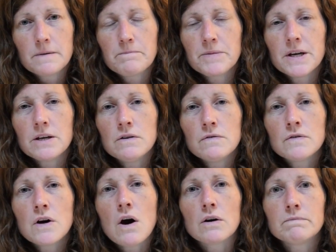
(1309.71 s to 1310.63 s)
that you've
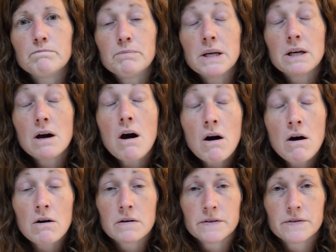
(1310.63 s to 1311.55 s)
got
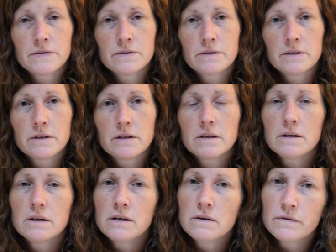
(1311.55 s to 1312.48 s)
because
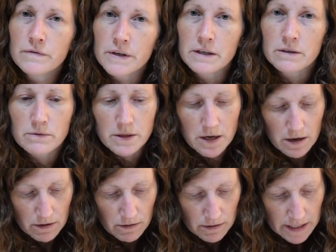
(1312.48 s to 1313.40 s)
you're filled with the
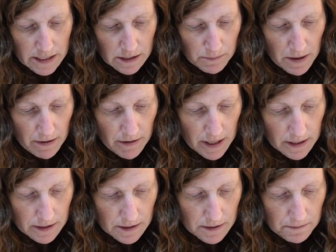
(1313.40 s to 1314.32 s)
Holy
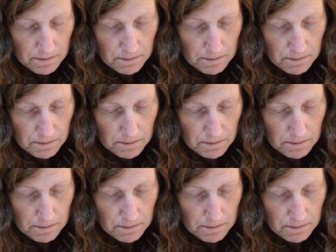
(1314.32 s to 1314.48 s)
Spirit.